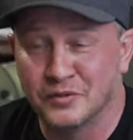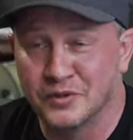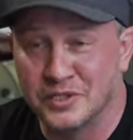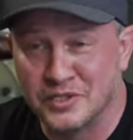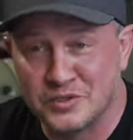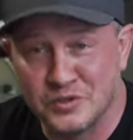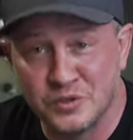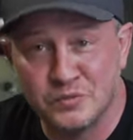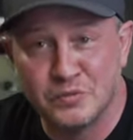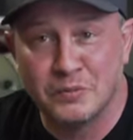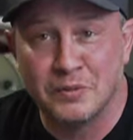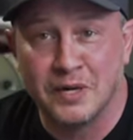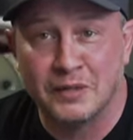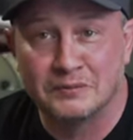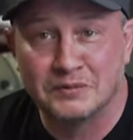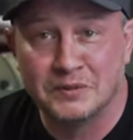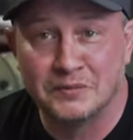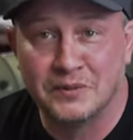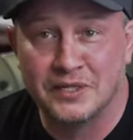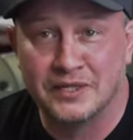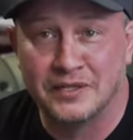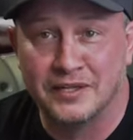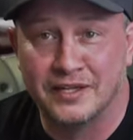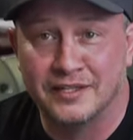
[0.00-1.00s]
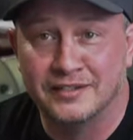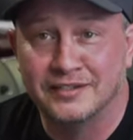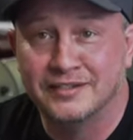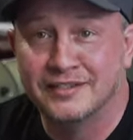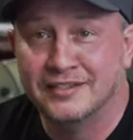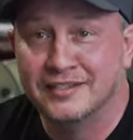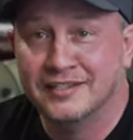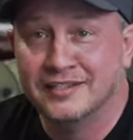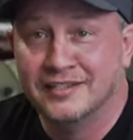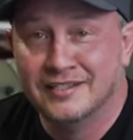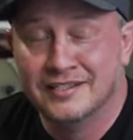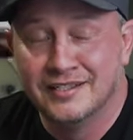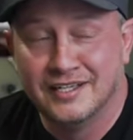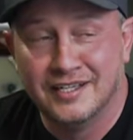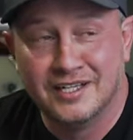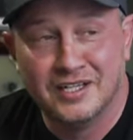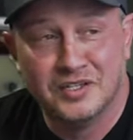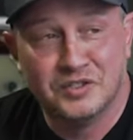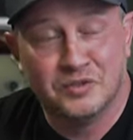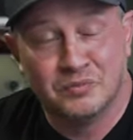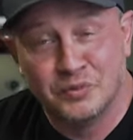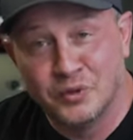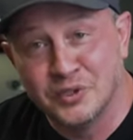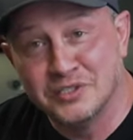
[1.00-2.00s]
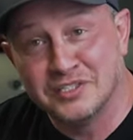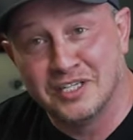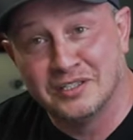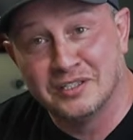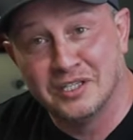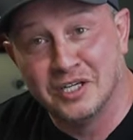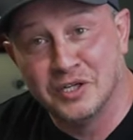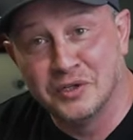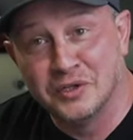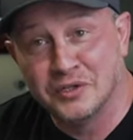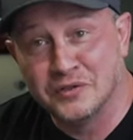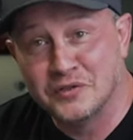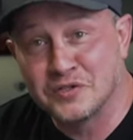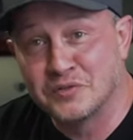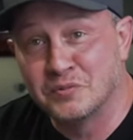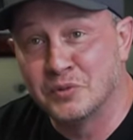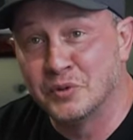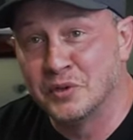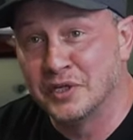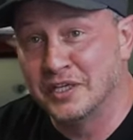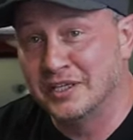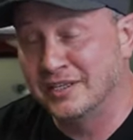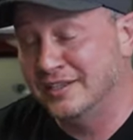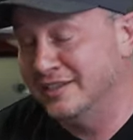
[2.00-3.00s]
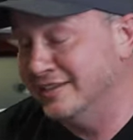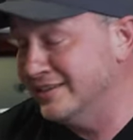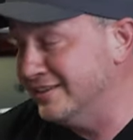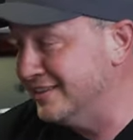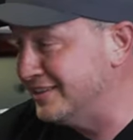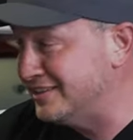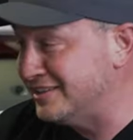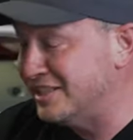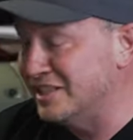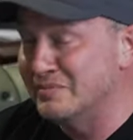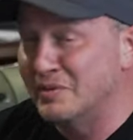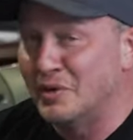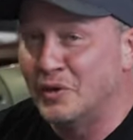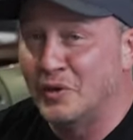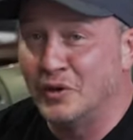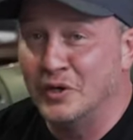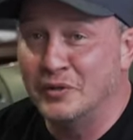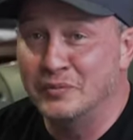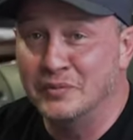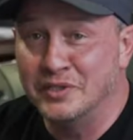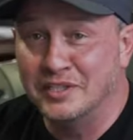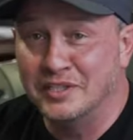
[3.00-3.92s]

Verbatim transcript: we're super pumped about that. Uh, the boys unloaded it this morning. It's here behind